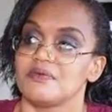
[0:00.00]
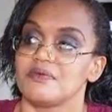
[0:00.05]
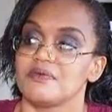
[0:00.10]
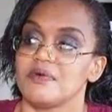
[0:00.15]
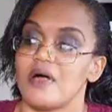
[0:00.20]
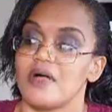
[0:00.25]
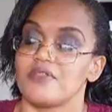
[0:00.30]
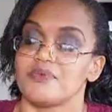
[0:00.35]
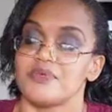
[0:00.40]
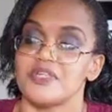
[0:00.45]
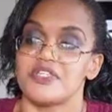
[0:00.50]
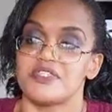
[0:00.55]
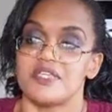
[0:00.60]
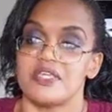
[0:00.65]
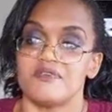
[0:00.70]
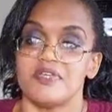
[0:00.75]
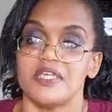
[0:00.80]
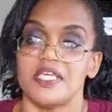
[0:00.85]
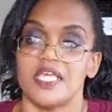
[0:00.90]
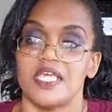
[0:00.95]
on the
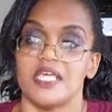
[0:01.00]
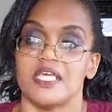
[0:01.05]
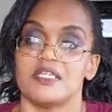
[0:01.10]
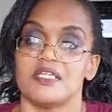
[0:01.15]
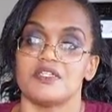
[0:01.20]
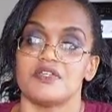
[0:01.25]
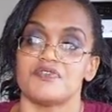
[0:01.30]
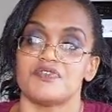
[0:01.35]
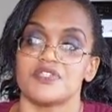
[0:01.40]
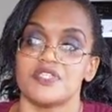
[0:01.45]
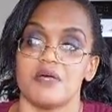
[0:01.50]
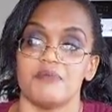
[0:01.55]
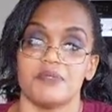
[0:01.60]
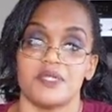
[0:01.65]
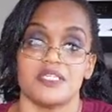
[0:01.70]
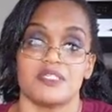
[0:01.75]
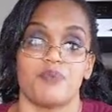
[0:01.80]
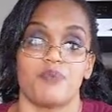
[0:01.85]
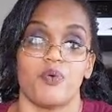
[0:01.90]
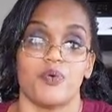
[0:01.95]
receiving end of
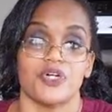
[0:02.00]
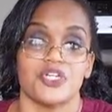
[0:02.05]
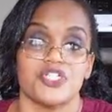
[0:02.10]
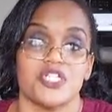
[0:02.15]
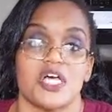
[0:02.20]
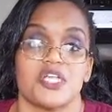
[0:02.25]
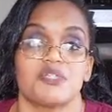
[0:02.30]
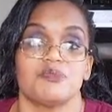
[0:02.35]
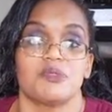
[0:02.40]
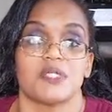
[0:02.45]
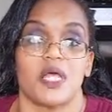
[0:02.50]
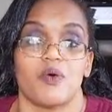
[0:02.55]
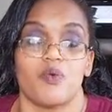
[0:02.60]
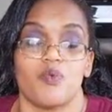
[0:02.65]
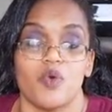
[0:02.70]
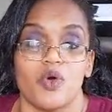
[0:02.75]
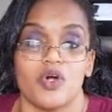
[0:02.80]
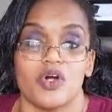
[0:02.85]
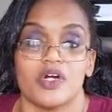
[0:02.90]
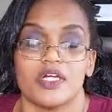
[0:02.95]
somebody's poor judgment at
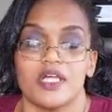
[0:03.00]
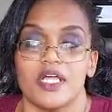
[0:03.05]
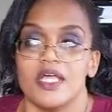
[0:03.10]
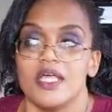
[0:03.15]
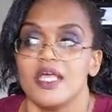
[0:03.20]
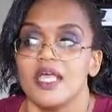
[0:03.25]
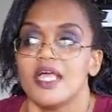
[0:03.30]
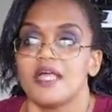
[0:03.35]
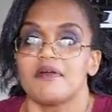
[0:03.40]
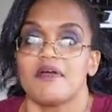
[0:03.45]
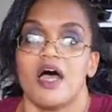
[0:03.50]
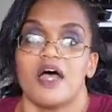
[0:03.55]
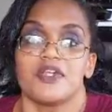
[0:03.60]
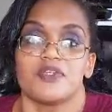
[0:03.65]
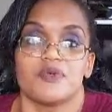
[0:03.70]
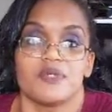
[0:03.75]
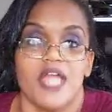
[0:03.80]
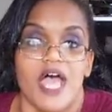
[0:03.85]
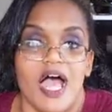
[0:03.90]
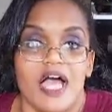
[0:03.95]
work, got
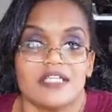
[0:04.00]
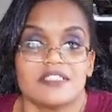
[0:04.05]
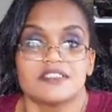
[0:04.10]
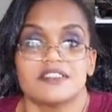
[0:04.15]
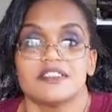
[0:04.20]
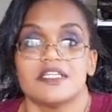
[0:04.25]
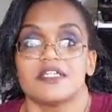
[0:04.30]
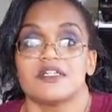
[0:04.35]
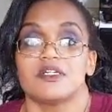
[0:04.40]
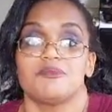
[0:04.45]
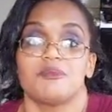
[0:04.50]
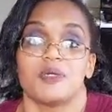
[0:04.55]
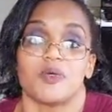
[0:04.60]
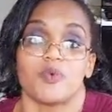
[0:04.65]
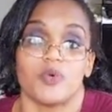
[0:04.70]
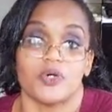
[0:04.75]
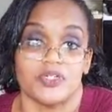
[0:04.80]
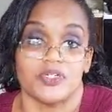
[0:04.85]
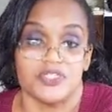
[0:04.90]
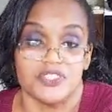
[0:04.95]
into an accident, could be a
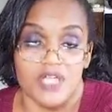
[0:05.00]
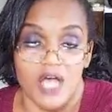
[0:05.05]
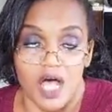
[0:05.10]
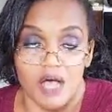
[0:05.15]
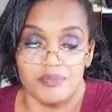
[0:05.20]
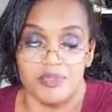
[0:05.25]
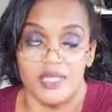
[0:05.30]
workers' comp